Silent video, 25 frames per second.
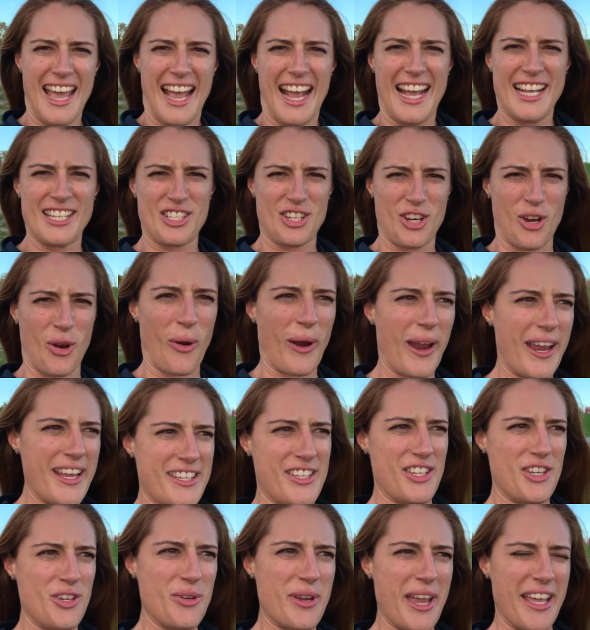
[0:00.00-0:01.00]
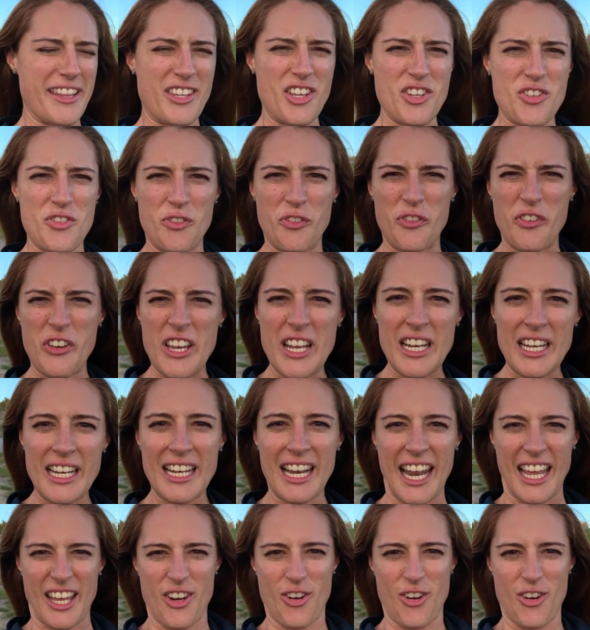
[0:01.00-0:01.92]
It's crazy. You get this feeling like